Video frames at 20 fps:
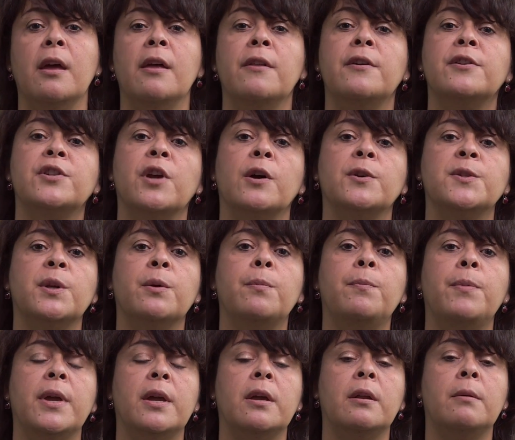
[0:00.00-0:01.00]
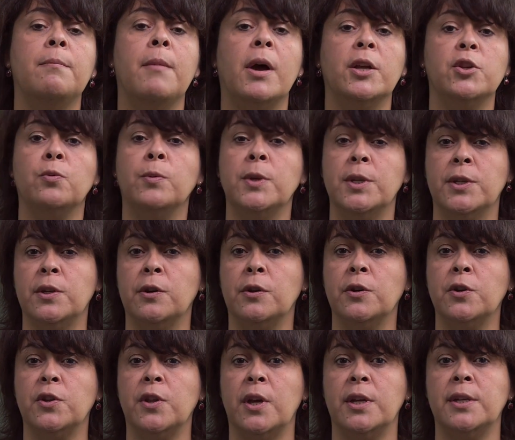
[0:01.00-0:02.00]
There's also been much
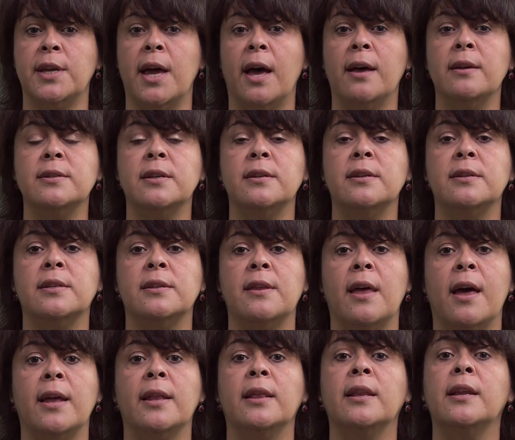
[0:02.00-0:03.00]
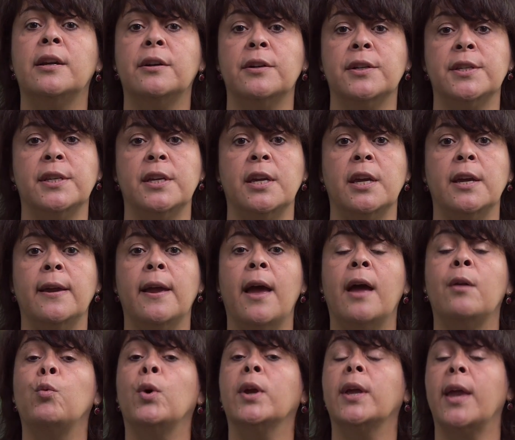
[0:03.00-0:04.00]
research that tells us that literacy
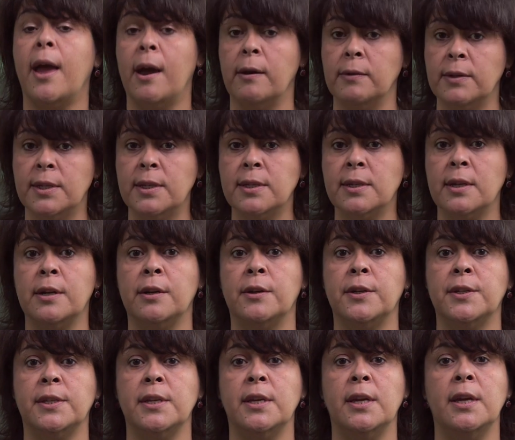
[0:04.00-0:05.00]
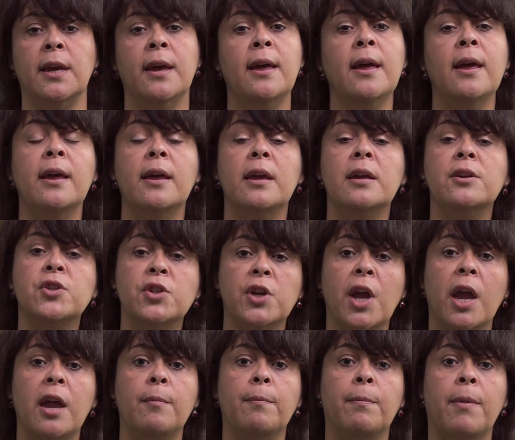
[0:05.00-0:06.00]
and what counts as literacy is
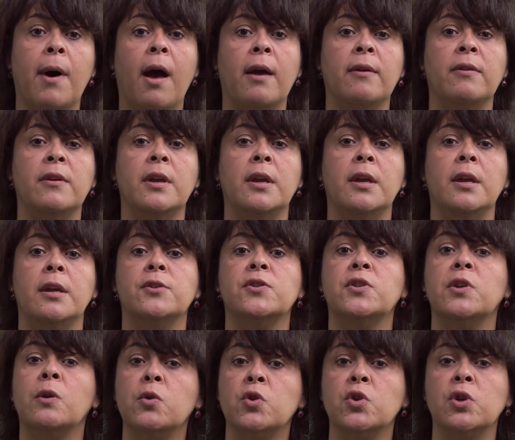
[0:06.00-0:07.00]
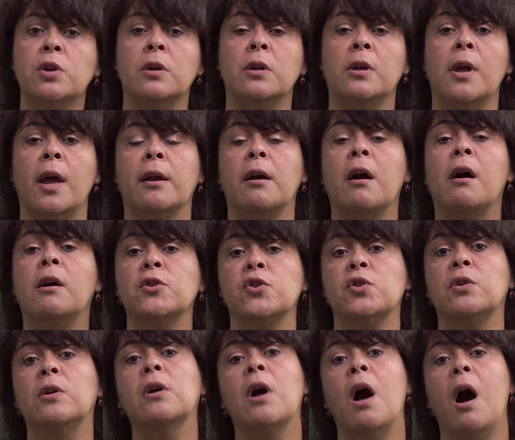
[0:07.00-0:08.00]
shaped by the social and
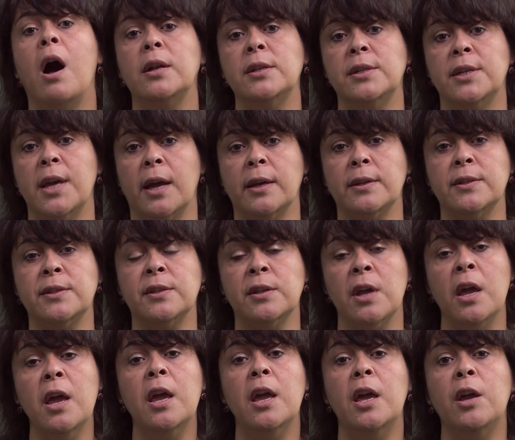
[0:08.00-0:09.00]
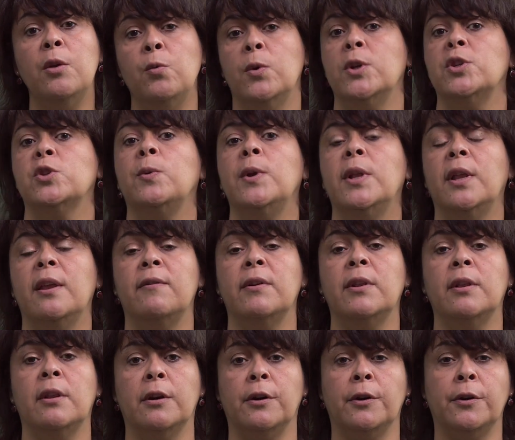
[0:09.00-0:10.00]
cultural contexts in which we live
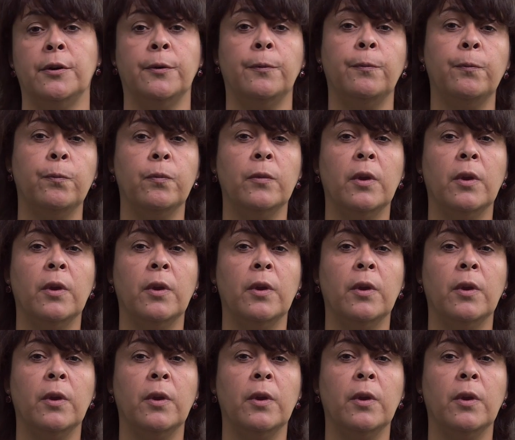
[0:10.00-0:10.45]
and learn.